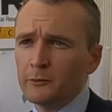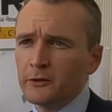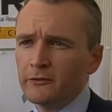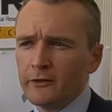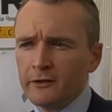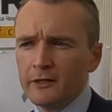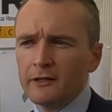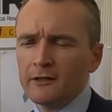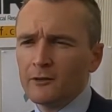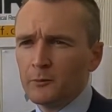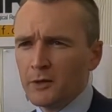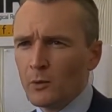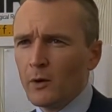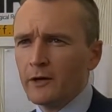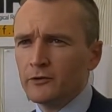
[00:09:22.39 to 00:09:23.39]
because I think it can
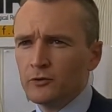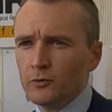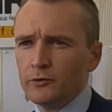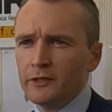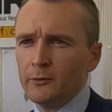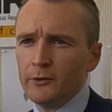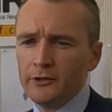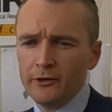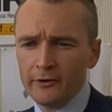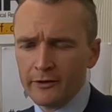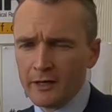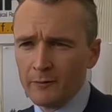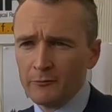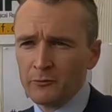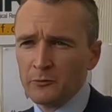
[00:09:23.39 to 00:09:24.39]
be quite daunting when you don't
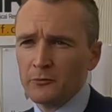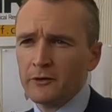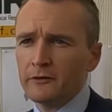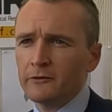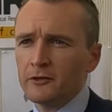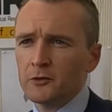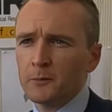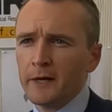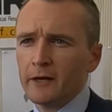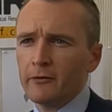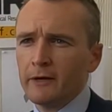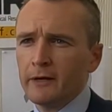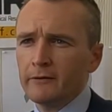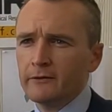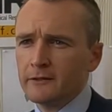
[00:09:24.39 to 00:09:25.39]
come from a research
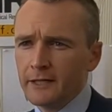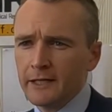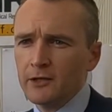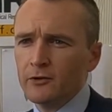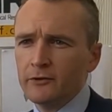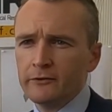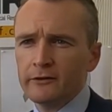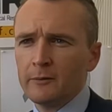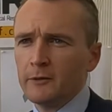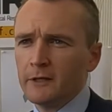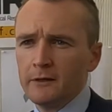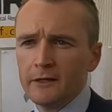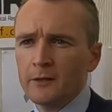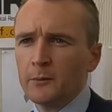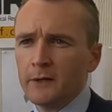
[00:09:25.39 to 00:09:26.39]
background to take on
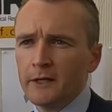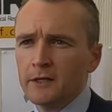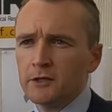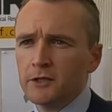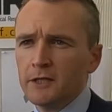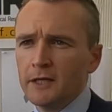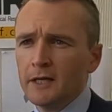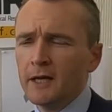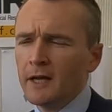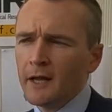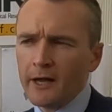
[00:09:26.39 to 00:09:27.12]
something like a PhD.